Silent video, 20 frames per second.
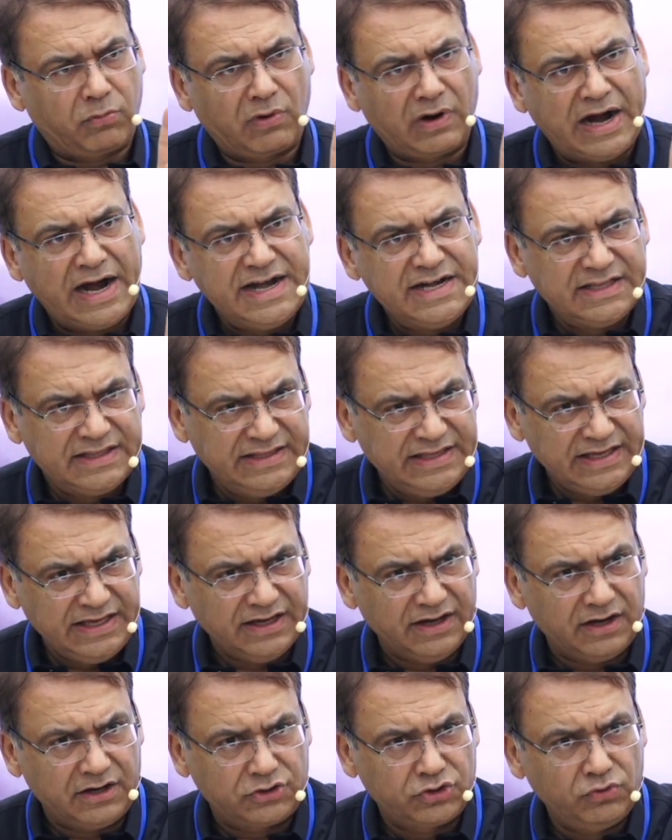right
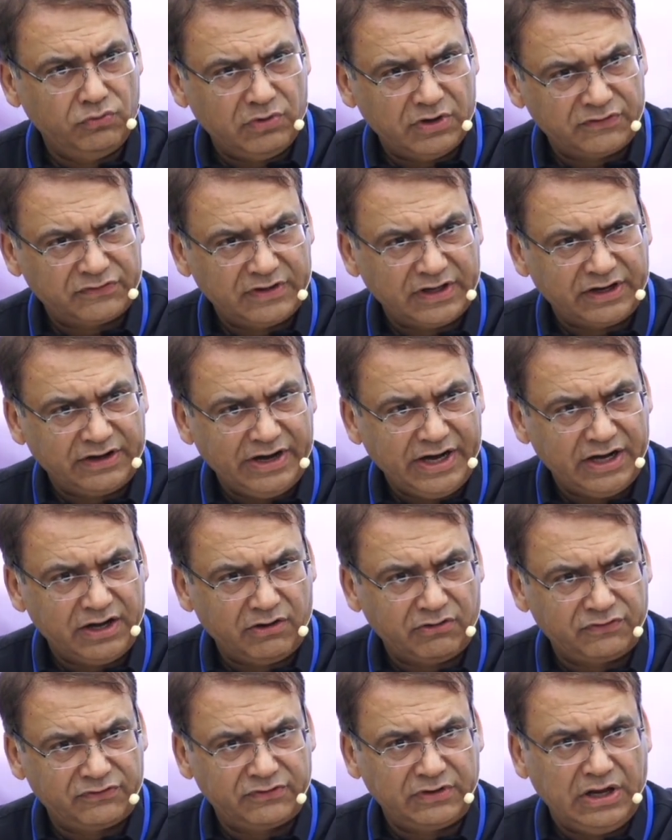there towards the
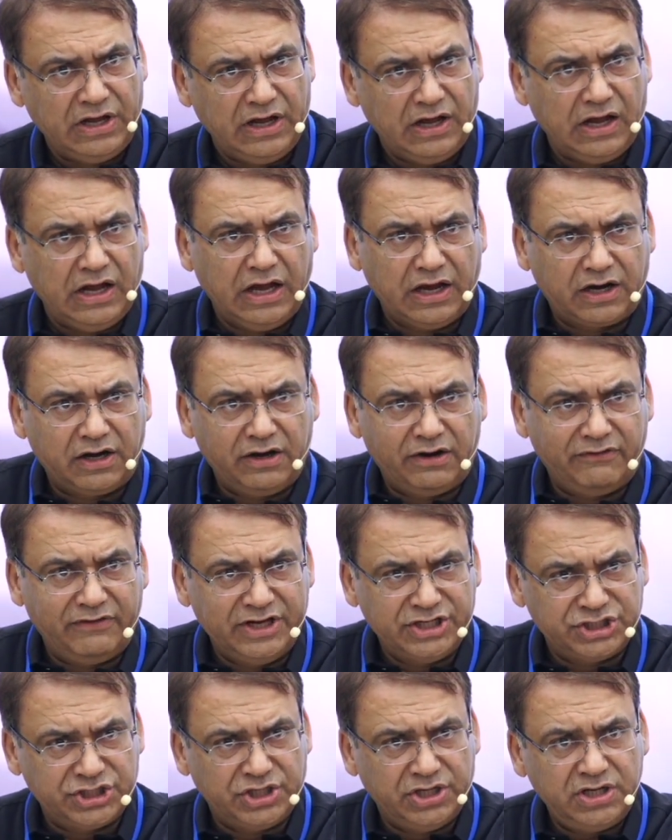greater
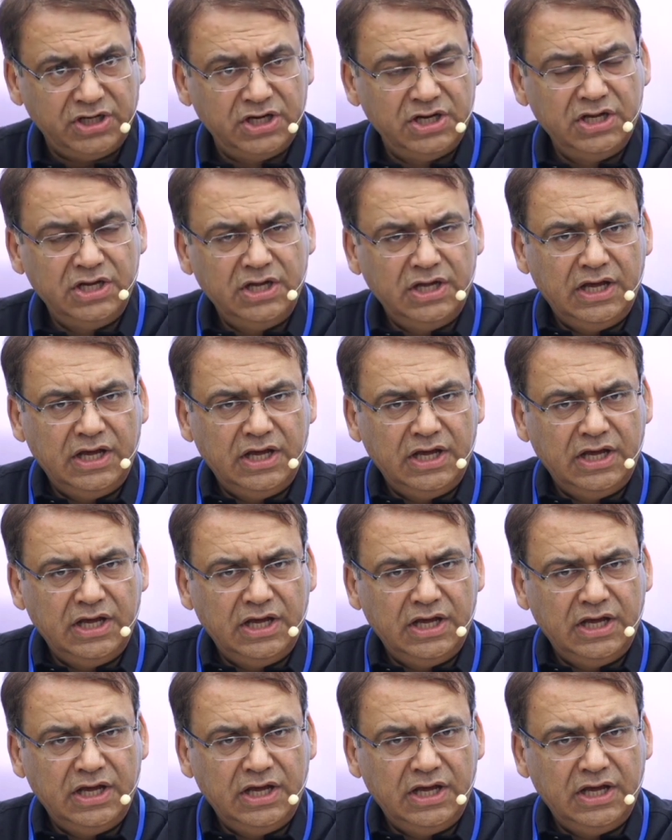curvature,